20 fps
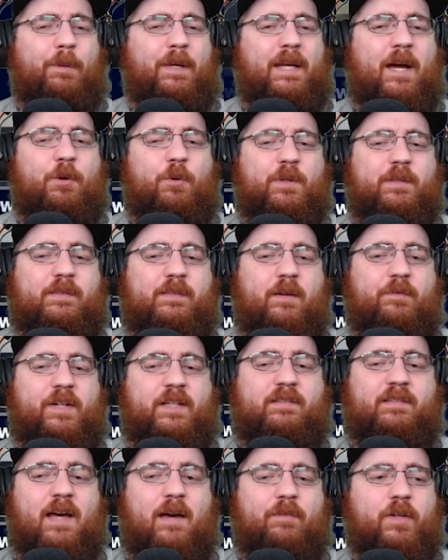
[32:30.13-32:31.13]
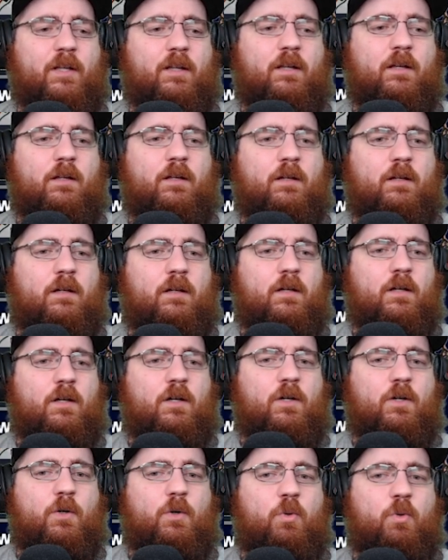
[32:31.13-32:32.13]
are we down to a seventy-seven?
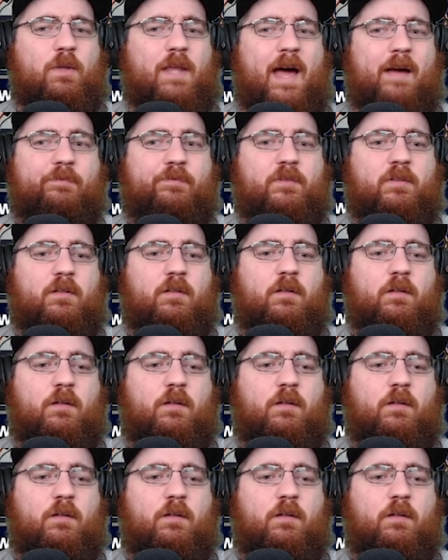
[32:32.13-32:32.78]
Who left?